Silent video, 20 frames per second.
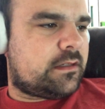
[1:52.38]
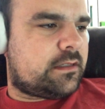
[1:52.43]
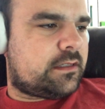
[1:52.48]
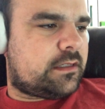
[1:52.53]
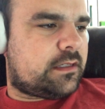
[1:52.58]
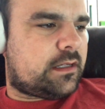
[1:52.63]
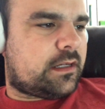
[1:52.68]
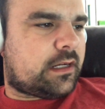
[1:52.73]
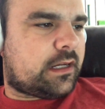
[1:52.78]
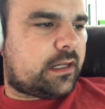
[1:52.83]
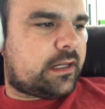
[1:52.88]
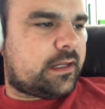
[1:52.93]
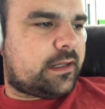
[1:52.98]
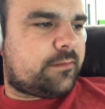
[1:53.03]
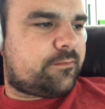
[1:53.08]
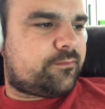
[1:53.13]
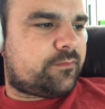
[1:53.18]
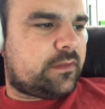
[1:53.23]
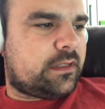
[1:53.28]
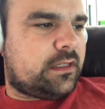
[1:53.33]
All right.
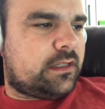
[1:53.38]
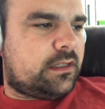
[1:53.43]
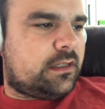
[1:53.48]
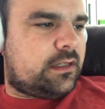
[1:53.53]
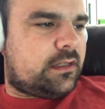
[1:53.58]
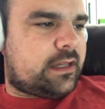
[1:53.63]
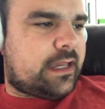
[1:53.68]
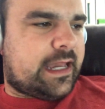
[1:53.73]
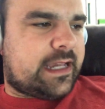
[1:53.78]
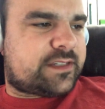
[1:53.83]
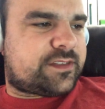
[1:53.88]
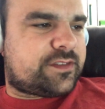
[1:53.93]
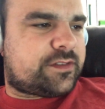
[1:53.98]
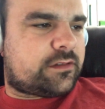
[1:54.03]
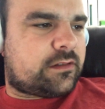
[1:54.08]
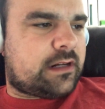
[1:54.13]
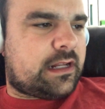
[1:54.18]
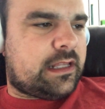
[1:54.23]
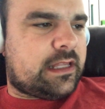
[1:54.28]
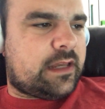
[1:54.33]
Axis
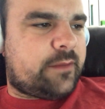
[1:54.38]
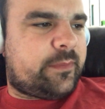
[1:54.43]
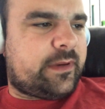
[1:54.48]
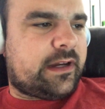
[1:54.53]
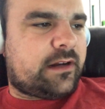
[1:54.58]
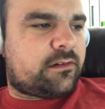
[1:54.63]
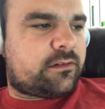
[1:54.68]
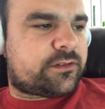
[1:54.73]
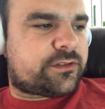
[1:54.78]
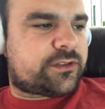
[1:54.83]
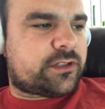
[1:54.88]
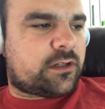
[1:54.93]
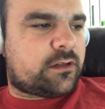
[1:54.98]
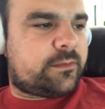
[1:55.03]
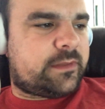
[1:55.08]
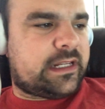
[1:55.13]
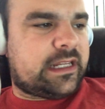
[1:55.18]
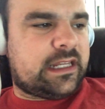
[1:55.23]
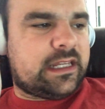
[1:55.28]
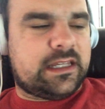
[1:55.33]
for Allied powers.
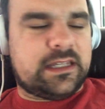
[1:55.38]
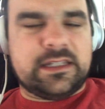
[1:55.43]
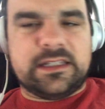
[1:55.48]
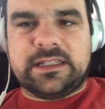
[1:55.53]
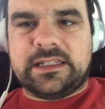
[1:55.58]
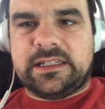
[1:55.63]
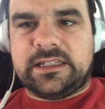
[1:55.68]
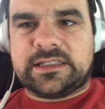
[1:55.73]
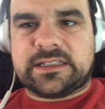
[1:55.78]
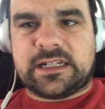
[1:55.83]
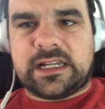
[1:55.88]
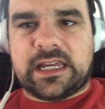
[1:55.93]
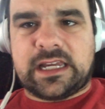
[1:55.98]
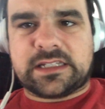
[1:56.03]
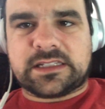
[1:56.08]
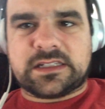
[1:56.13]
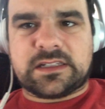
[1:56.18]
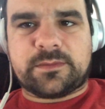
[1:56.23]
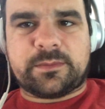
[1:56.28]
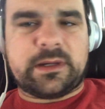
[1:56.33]
Germany is an
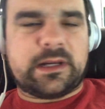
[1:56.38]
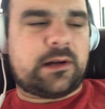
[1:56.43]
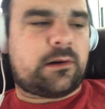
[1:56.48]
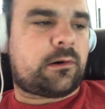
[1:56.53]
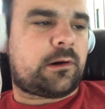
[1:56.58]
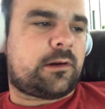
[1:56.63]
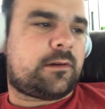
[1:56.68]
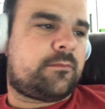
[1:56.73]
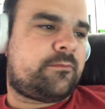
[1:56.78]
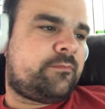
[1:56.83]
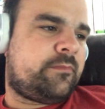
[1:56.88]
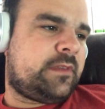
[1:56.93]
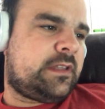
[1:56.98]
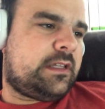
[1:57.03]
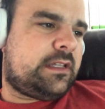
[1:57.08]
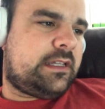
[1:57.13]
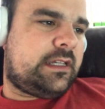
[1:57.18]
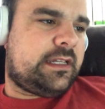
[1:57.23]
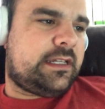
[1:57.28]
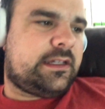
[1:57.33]
Axis power.
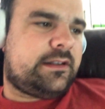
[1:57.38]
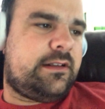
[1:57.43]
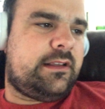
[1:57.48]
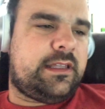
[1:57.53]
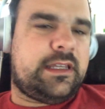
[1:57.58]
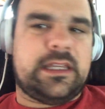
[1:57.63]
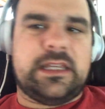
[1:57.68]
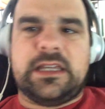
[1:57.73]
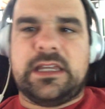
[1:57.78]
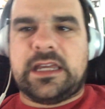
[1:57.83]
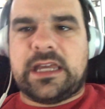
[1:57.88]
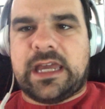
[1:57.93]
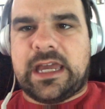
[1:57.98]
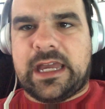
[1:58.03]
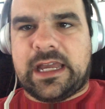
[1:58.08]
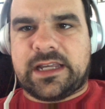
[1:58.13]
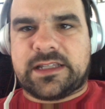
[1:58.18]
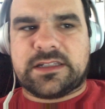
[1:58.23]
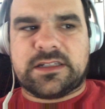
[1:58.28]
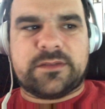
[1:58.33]
Italy,
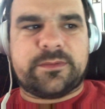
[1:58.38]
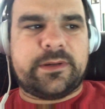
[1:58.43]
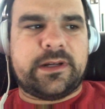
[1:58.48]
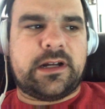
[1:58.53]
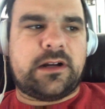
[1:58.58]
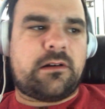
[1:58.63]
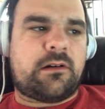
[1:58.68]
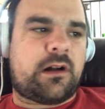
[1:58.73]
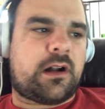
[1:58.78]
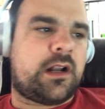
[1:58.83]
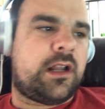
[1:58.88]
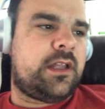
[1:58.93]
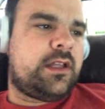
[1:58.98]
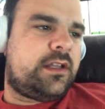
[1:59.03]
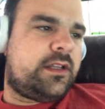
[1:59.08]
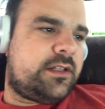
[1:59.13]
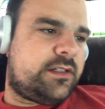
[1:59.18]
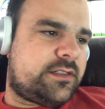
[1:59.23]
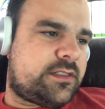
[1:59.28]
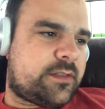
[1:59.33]
Axis power.
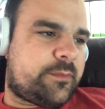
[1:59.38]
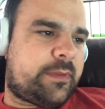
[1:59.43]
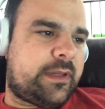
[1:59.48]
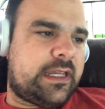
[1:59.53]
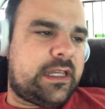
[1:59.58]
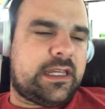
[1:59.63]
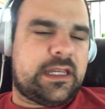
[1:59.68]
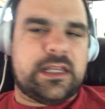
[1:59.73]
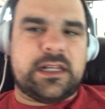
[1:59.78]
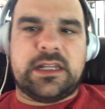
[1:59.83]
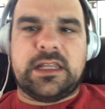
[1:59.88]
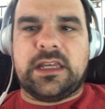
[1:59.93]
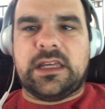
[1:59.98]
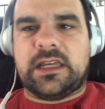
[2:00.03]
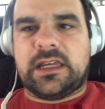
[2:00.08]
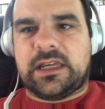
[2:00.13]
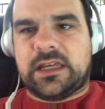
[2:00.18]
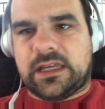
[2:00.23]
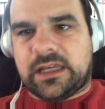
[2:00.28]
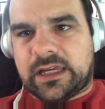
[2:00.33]
Japan,
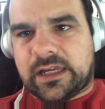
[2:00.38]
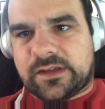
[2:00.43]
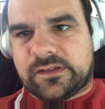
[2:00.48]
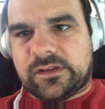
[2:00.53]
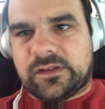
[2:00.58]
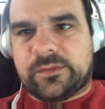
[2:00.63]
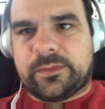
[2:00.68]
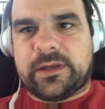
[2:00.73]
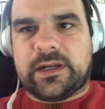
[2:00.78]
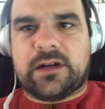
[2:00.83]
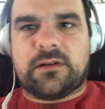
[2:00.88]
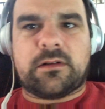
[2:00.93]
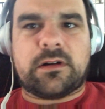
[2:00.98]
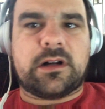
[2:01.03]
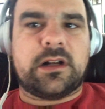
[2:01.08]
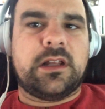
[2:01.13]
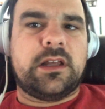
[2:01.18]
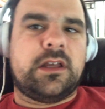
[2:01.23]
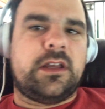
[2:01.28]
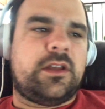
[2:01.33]
Axis power.
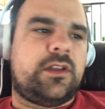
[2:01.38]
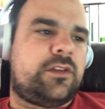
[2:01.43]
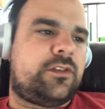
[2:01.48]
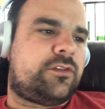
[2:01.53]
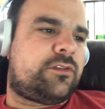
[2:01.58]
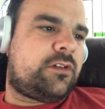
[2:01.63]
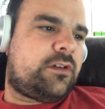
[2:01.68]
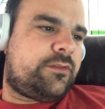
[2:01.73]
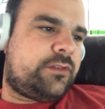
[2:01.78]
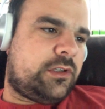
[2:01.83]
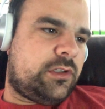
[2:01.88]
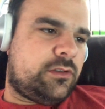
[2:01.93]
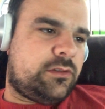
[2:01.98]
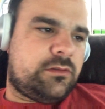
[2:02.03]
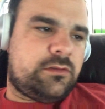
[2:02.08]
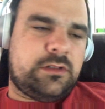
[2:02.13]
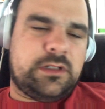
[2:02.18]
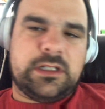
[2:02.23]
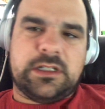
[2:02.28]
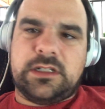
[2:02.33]
Soviet
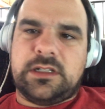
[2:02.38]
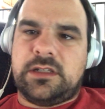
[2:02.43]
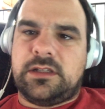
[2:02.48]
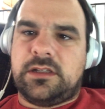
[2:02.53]
Union,